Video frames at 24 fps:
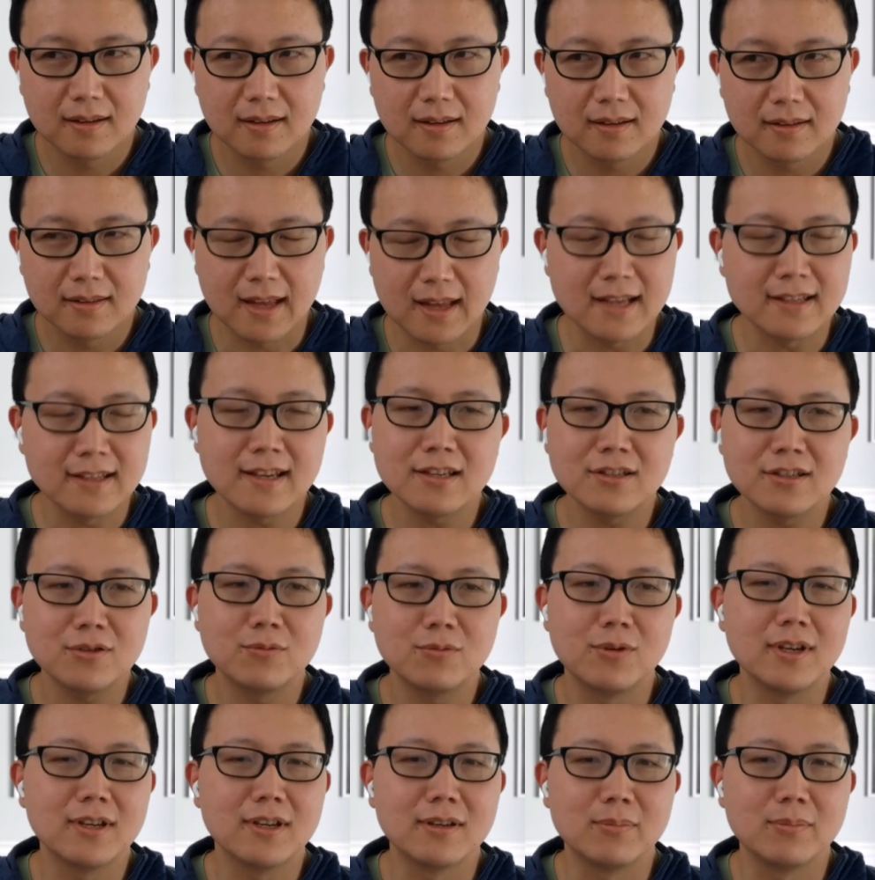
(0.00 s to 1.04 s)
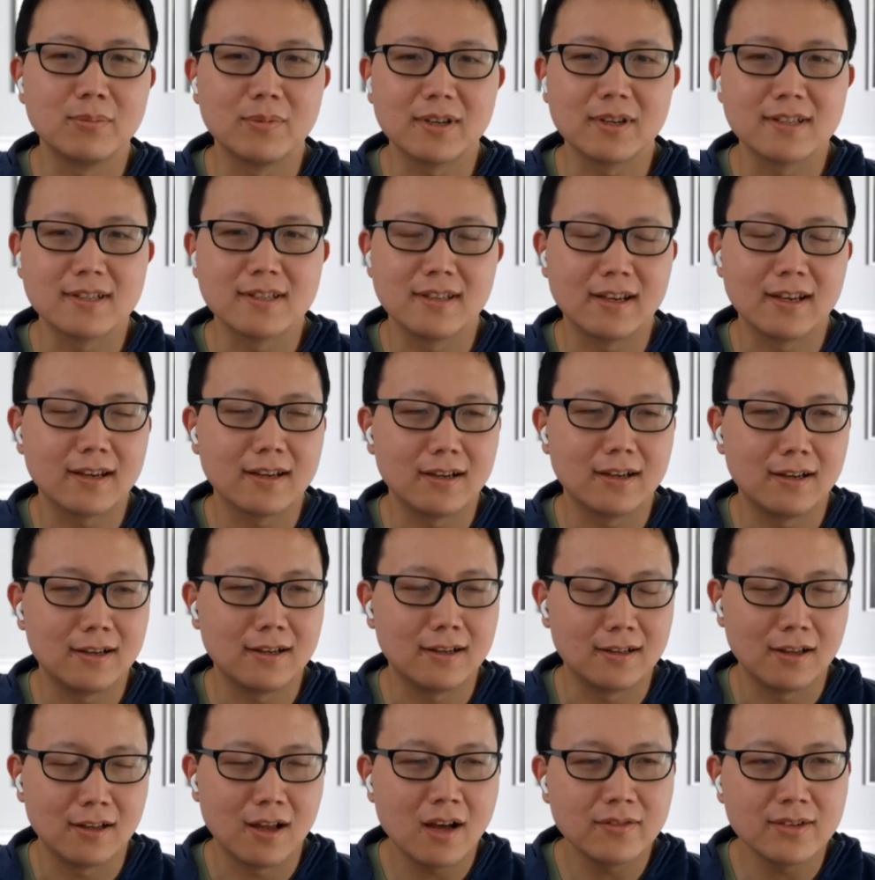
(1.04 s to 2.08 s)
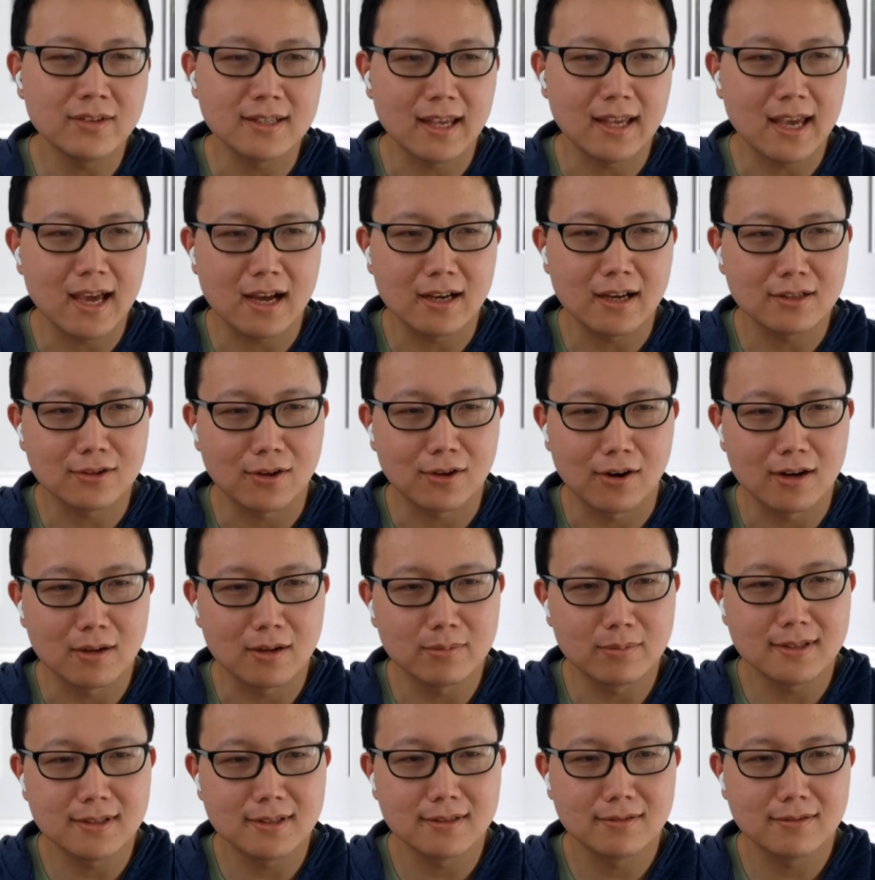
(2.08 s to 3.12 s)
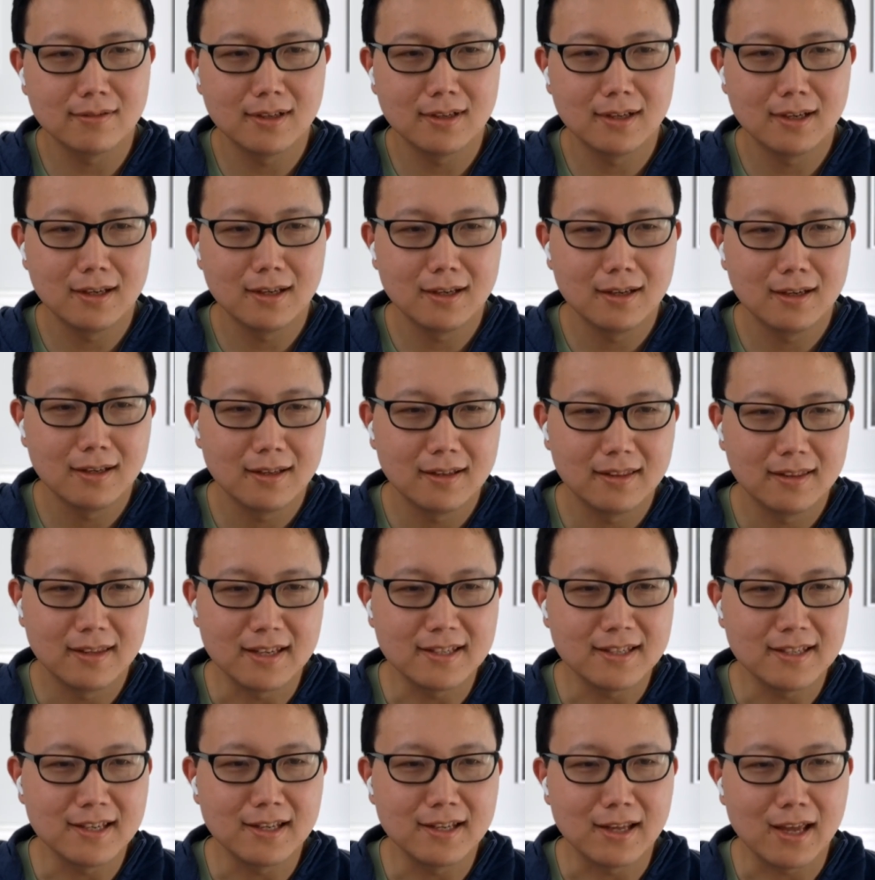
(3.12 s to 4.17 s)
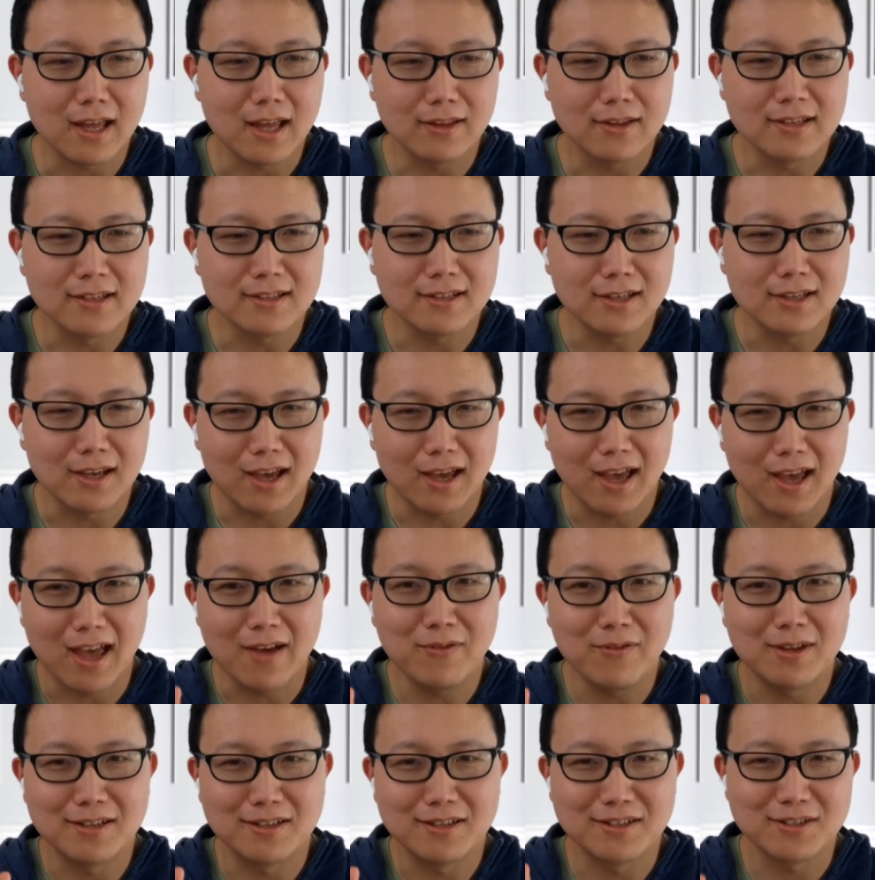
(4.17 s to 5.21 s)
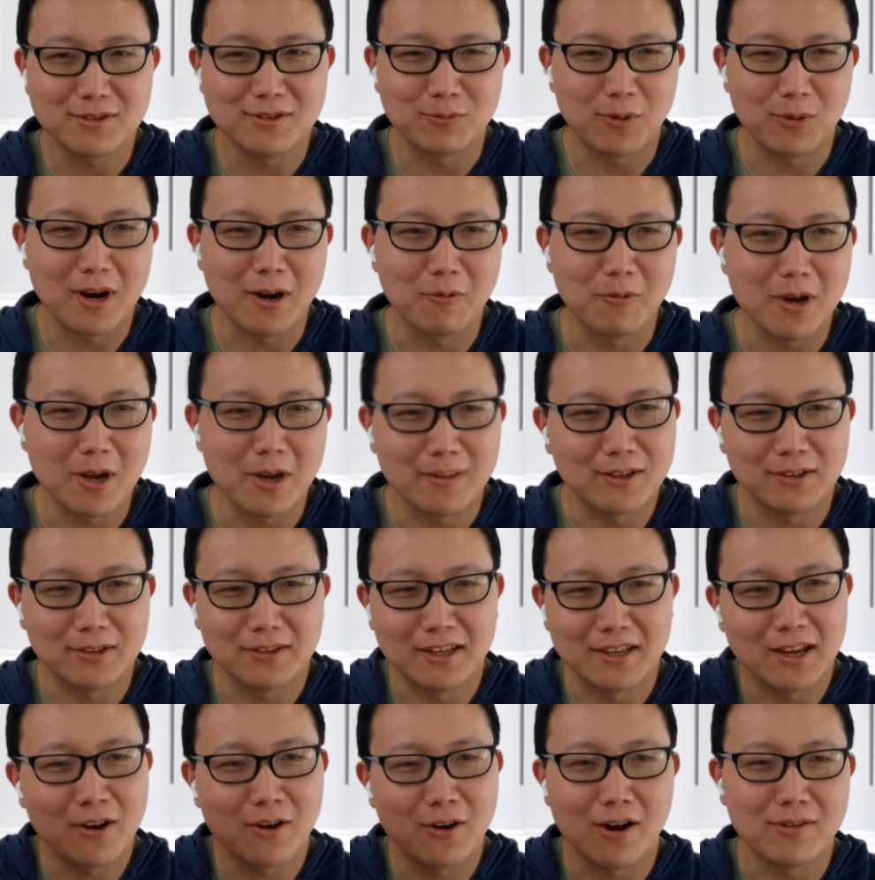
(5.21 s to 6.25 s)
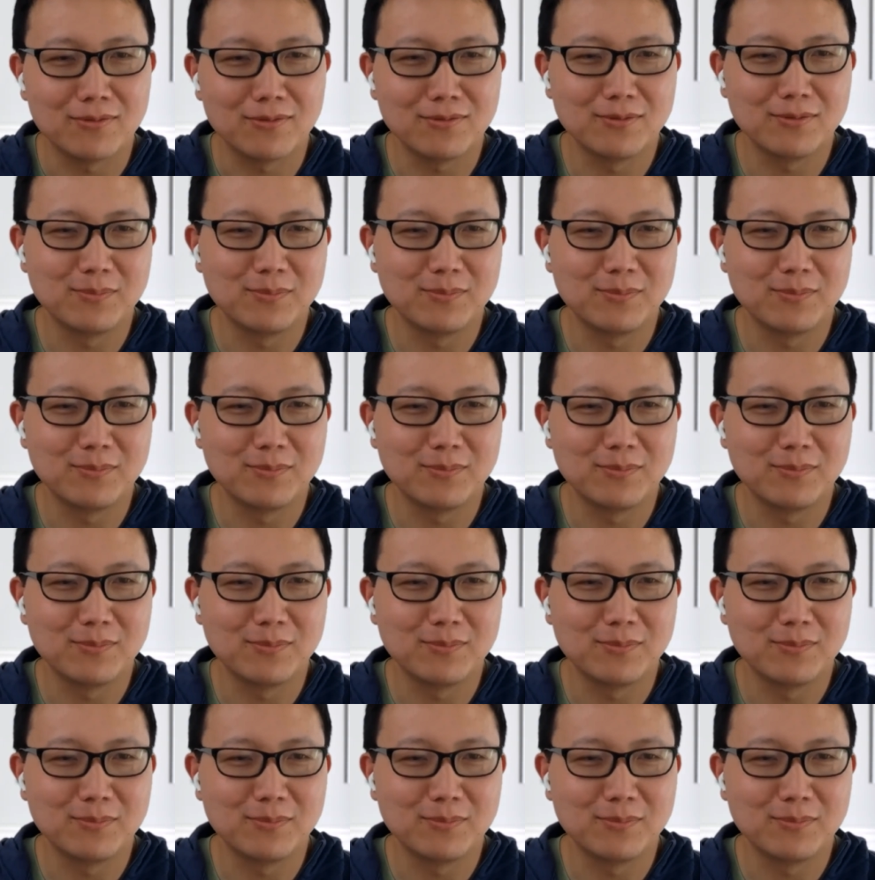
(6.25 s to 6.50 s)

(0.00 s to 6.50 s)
That's actually really good because like a lot of these AI startups, they see evidence right away, right? Take off.